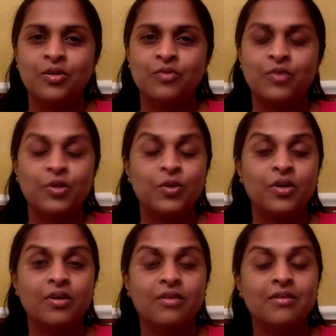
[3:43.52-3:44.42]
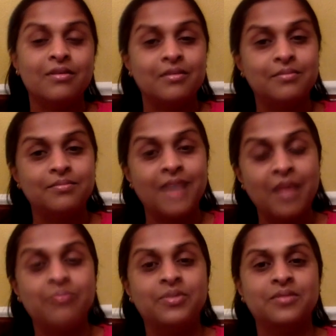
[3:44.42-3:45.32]
your
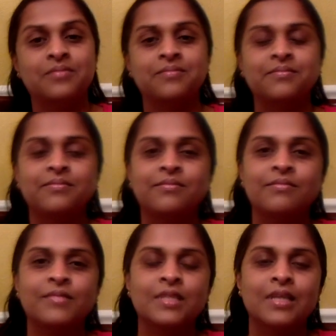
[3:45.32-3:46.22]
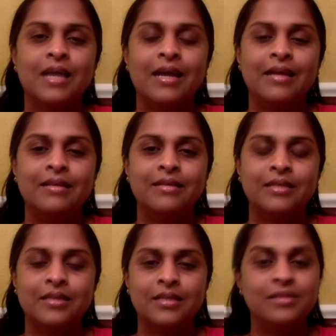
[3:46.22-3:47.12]
app. And
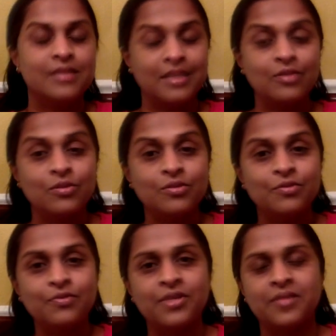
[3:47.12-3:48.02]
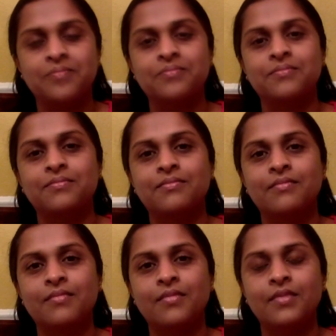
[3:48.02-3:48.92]
that's also free.
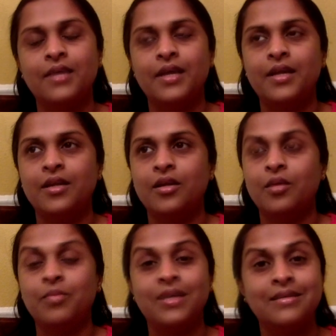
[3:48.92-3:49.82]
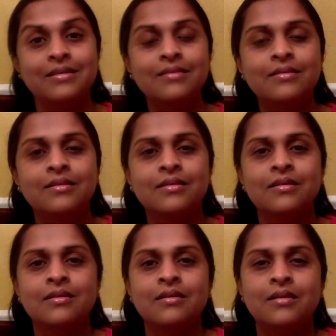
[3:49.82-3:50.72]
Then Blender,
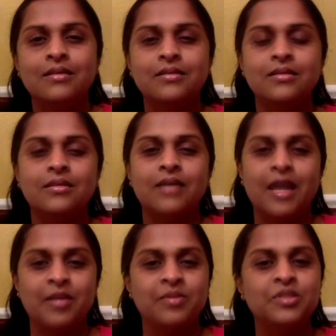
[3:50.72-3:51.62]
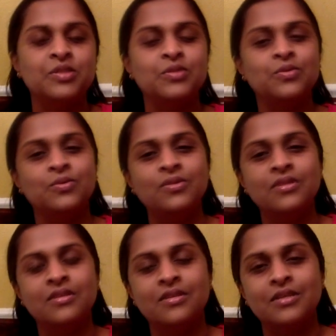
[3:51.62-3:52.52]
it's an animation tool.
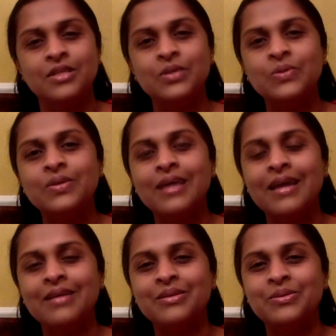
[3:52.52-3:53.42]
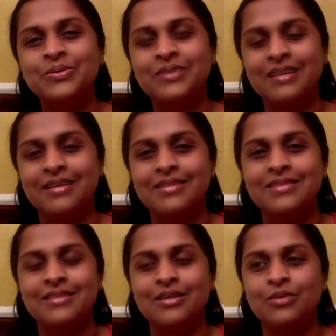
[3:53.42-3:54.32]
You can do a nice
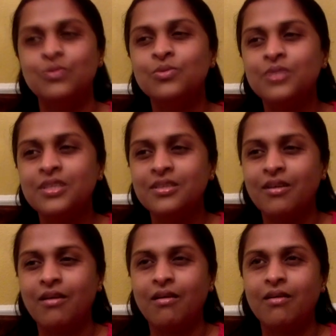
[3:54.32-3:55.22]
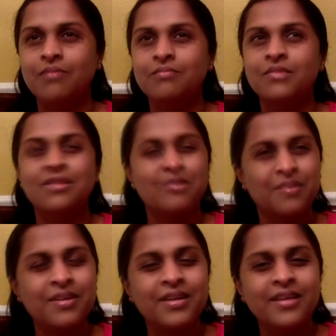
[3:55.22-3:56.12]
2D or
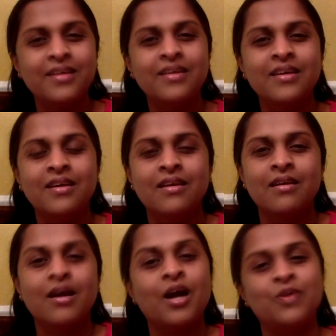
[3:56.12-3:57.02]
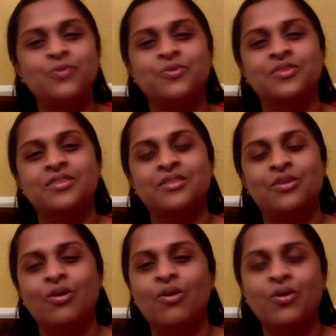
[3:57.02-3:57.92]
3D cartoon,
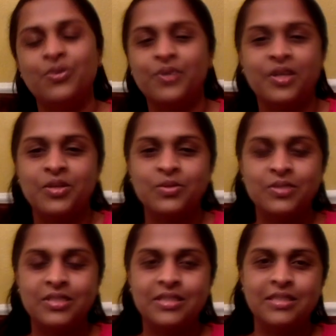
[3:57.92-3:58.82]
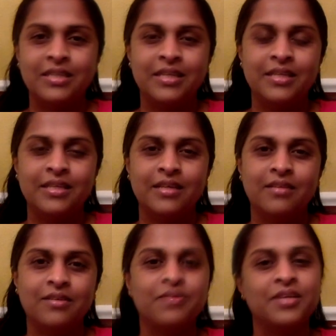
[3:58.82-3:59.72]
or you can use it in any
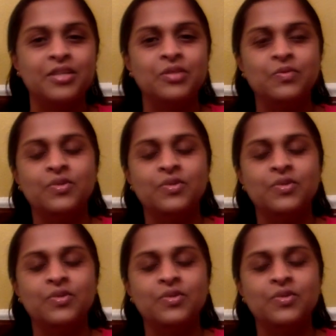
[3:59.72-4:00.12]
other creative